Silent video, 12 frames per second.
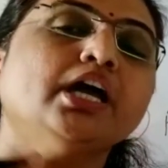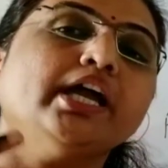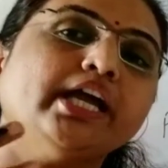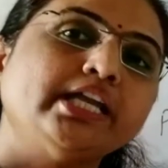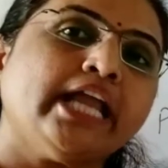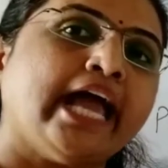
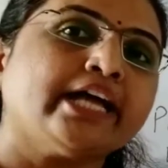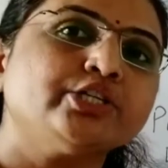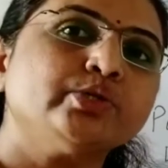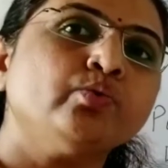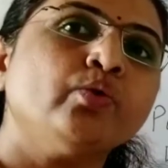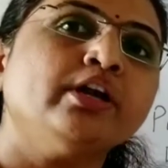
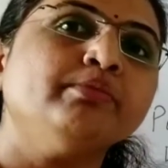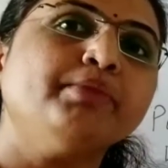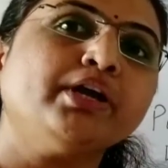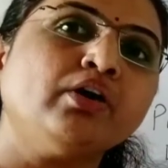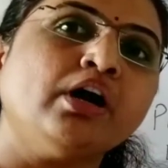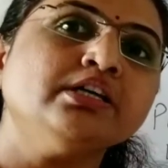inactive one
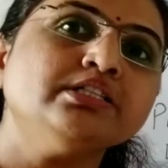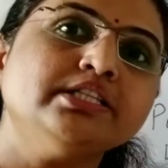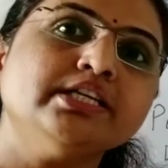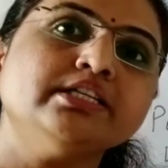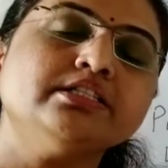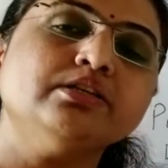because
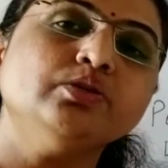there is a